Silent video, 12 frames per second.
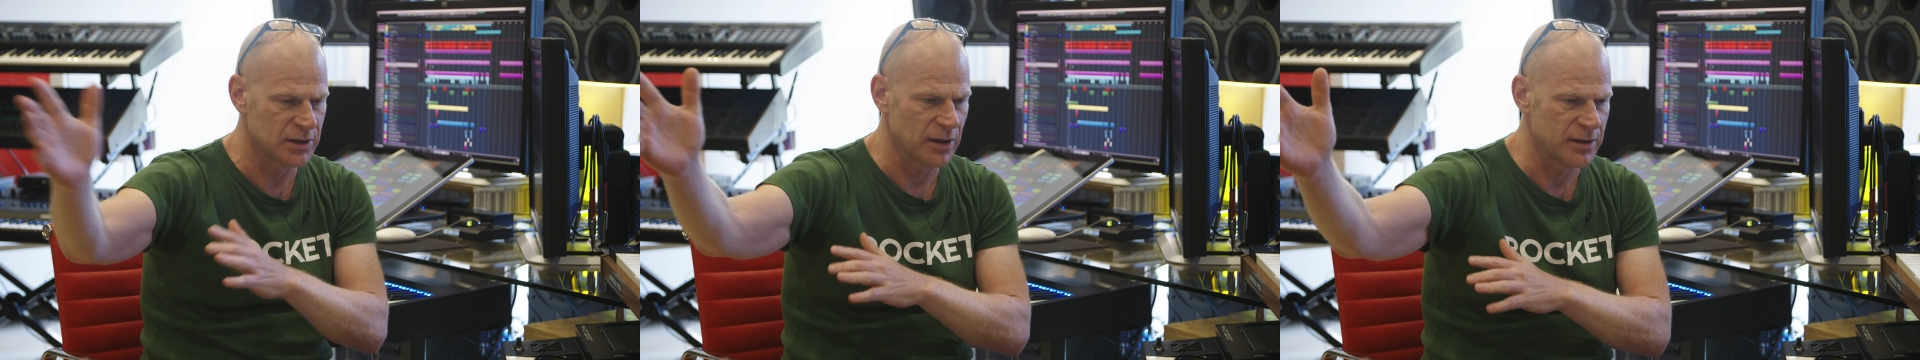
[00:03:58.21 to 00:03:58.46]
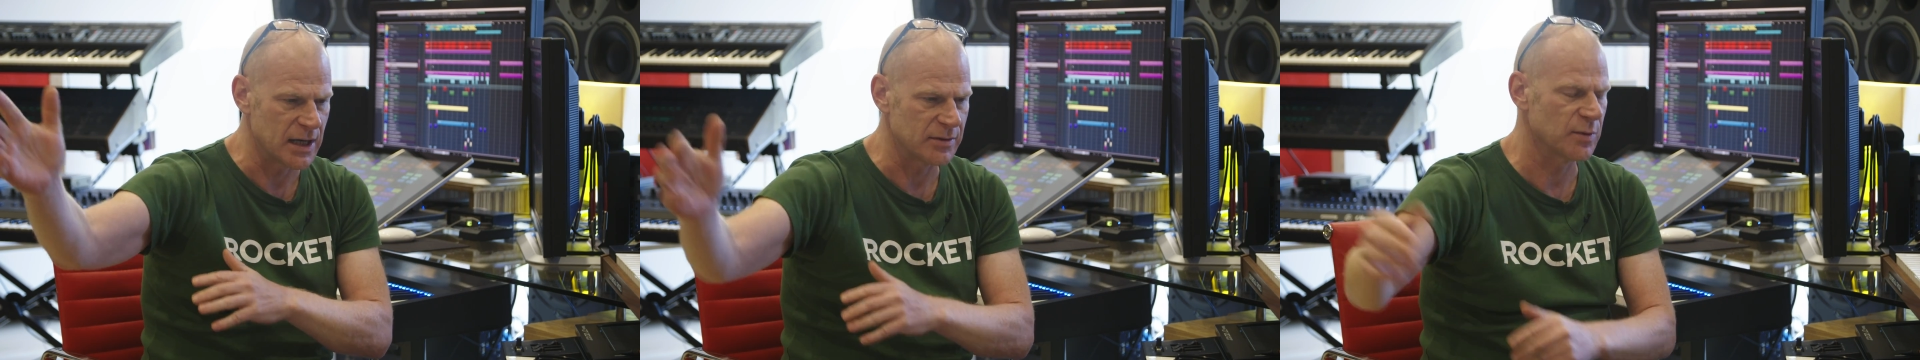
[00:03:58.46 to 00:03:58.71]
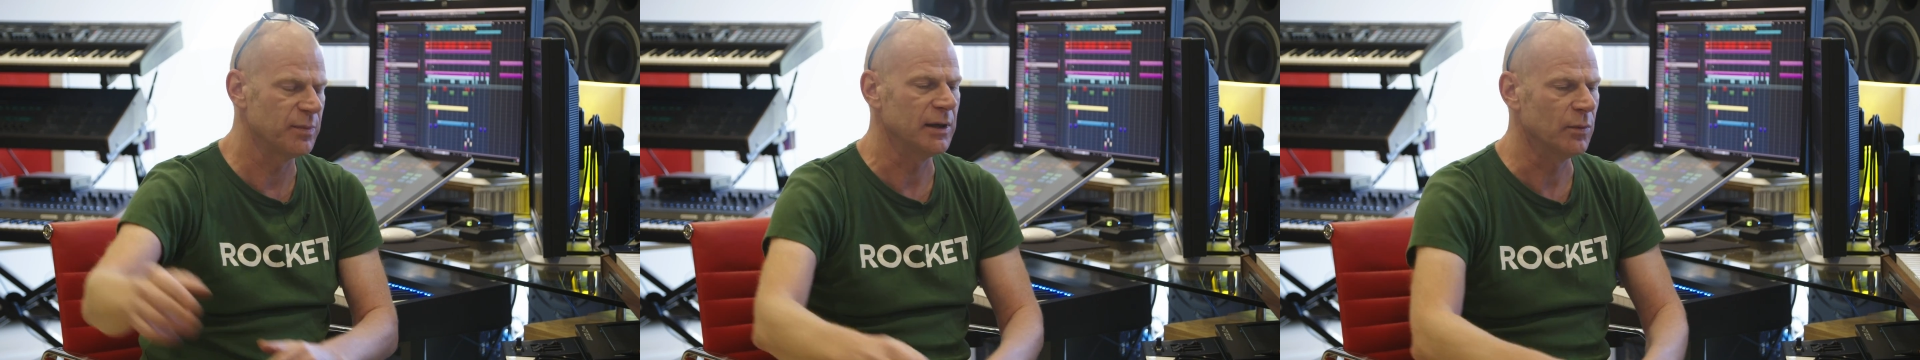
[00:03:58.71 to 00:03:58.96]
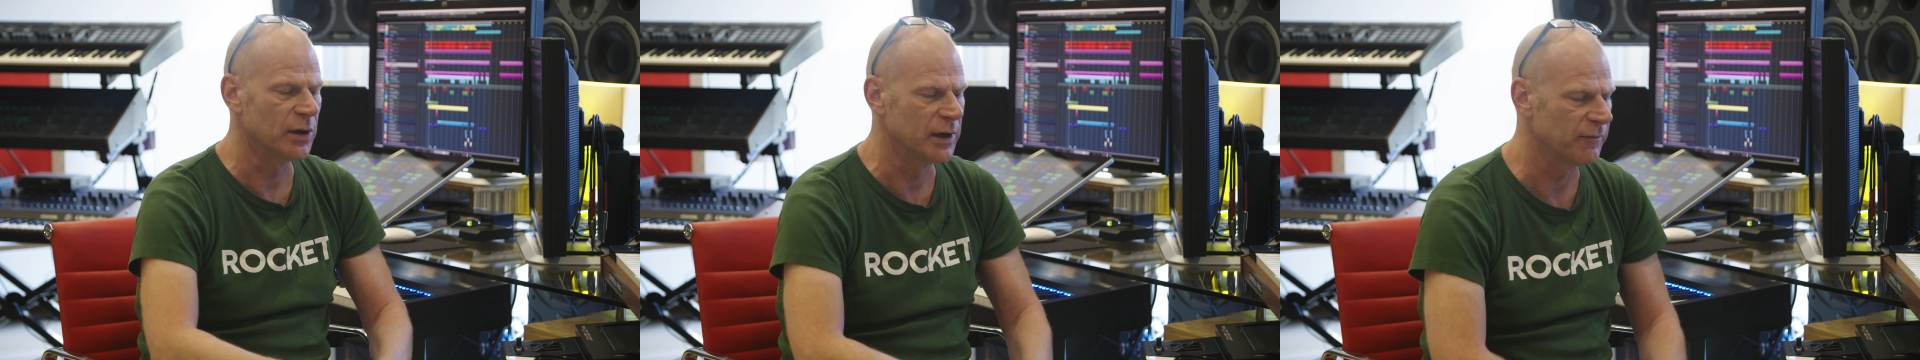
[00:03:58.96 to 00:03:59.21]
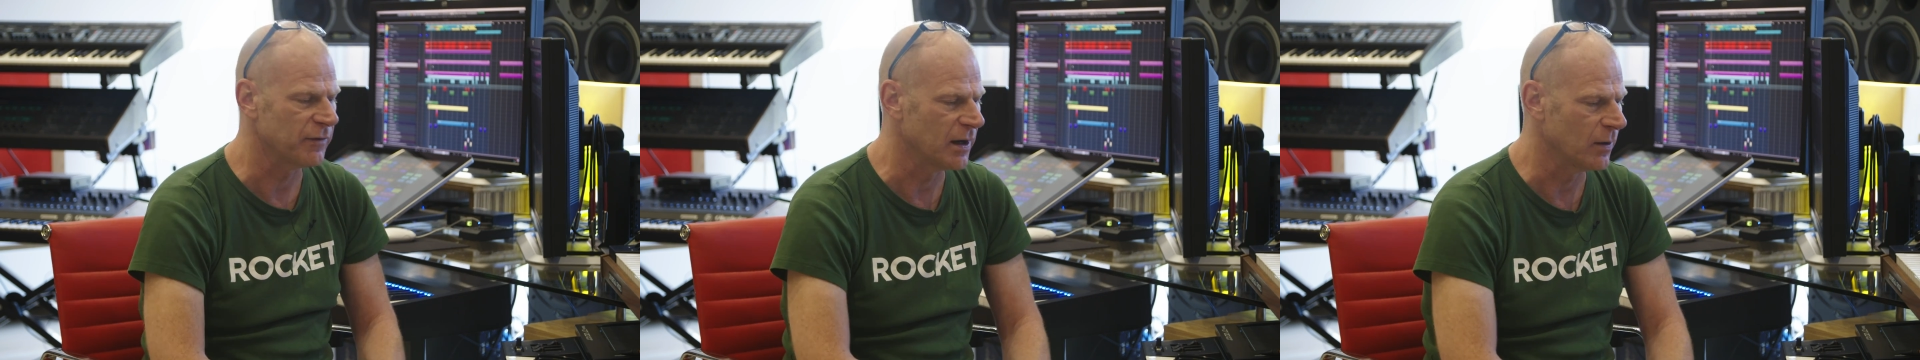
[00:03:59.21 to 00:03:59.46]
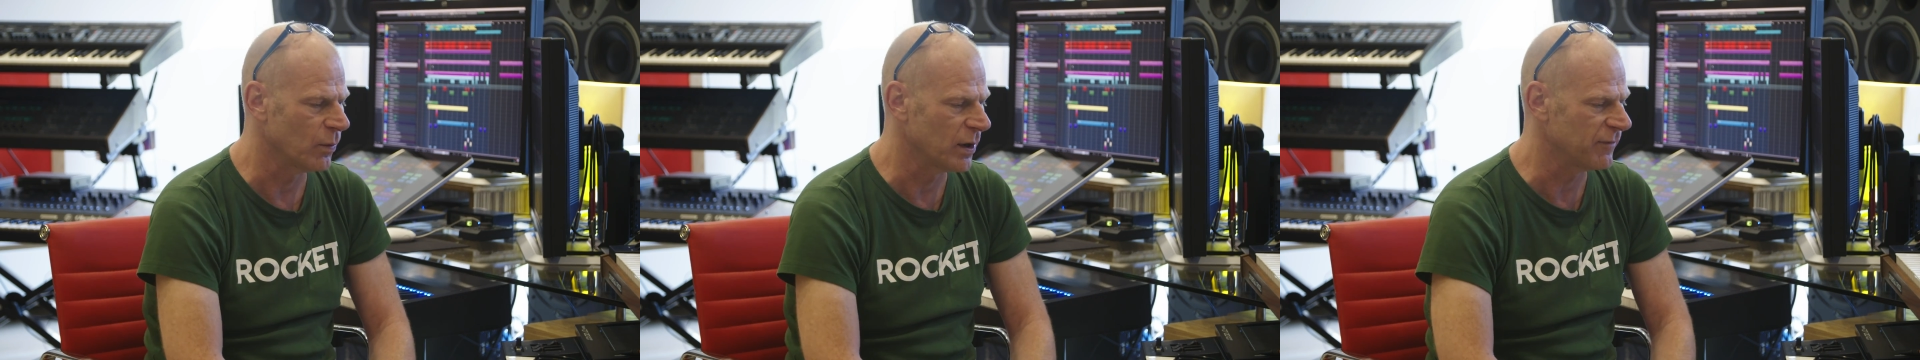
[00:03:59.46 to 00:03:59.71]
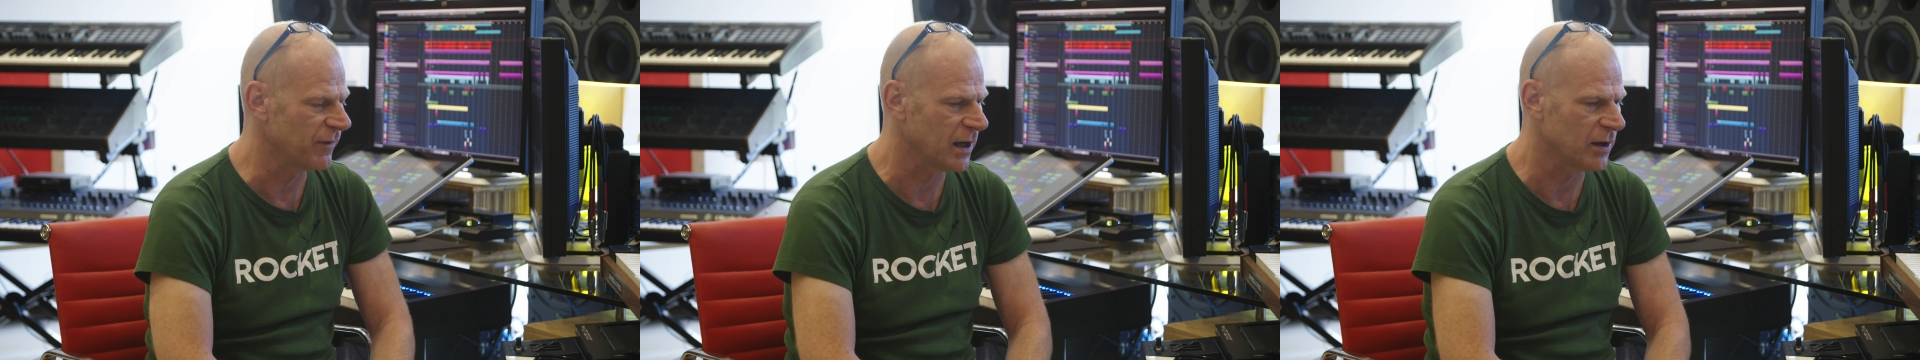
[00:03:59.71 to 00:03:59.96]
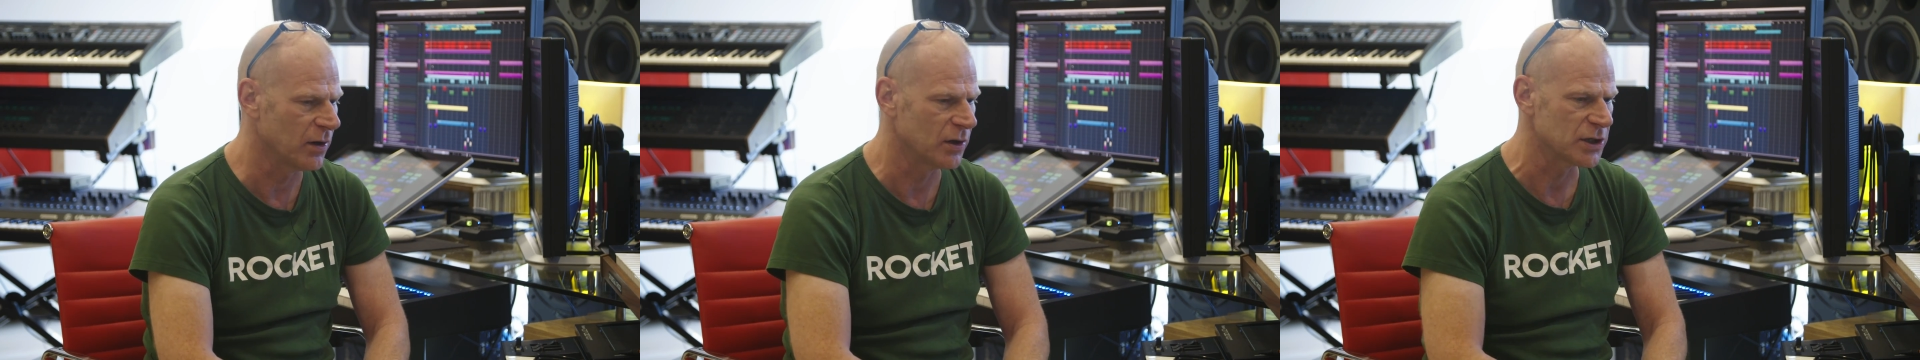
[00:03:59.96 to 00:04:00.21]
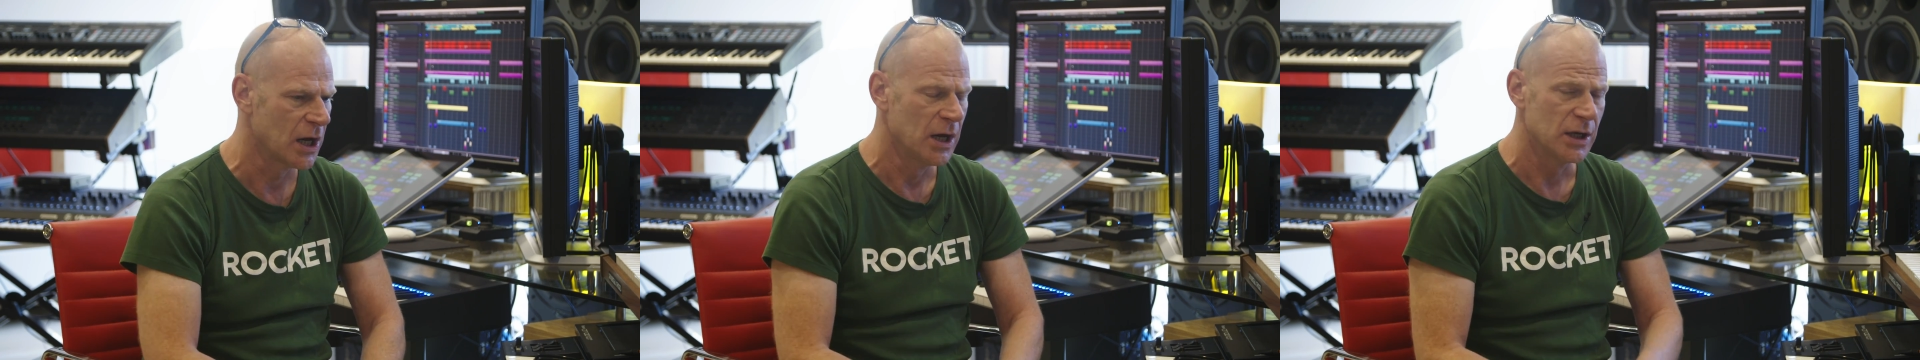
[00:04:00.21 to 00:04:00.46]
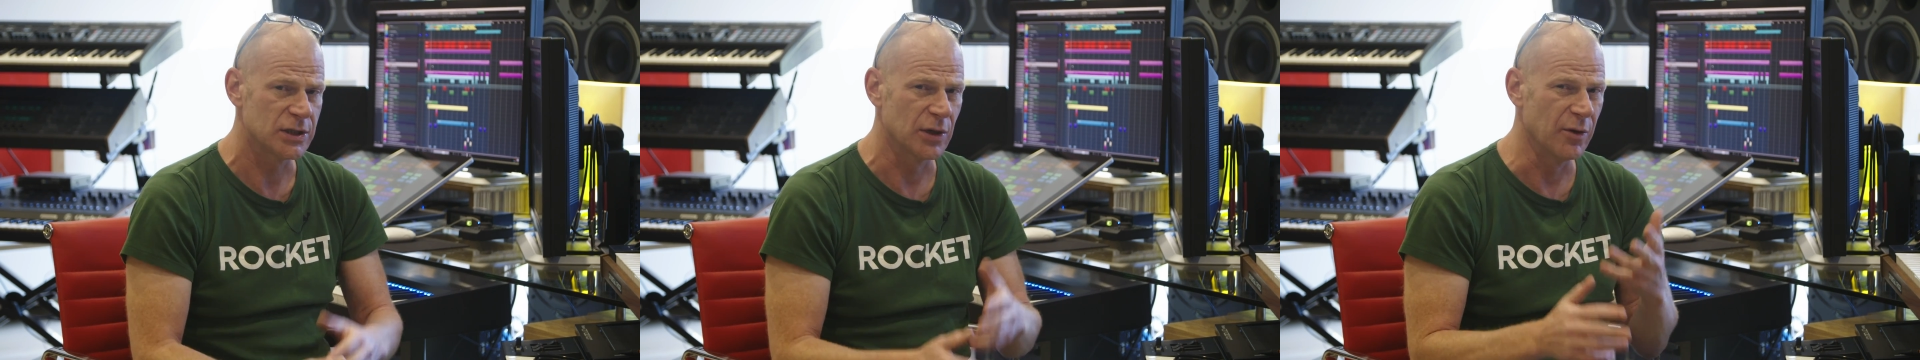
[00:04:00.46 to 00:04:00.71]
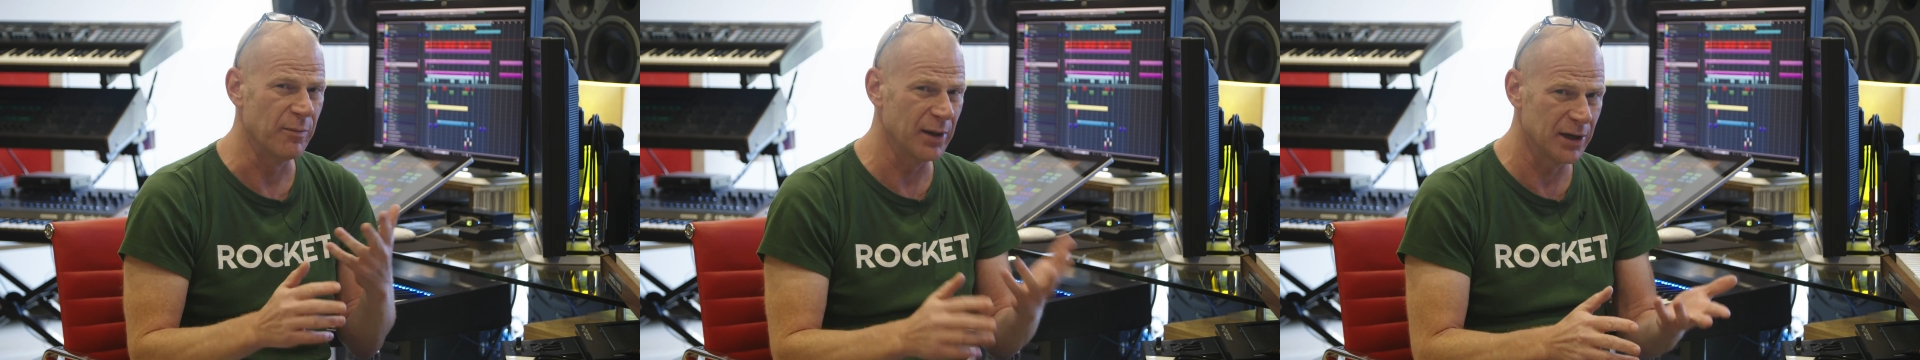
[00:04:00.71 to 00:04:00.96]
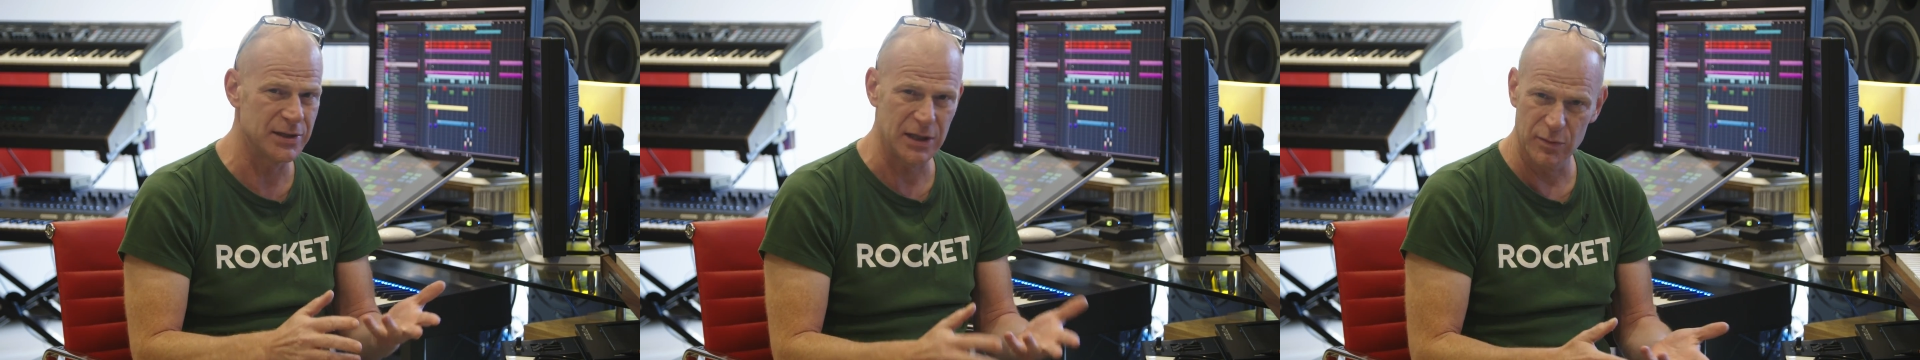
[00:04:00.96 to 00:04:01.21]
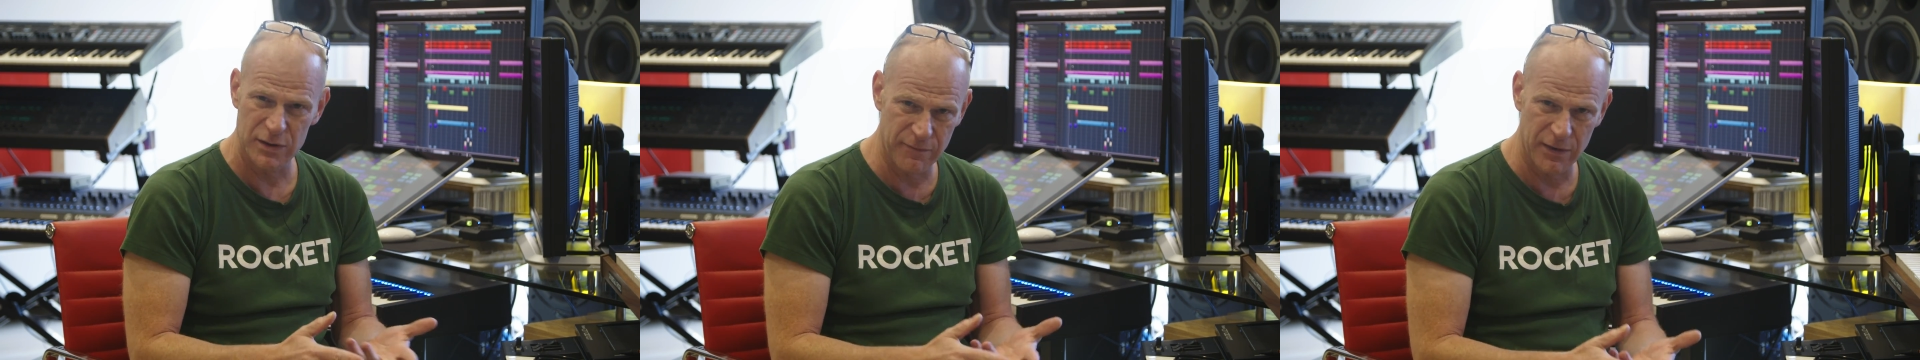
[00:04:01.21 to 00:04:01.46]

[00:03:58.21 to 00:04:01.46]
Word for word: turns out to be one of the heroes. So nobility was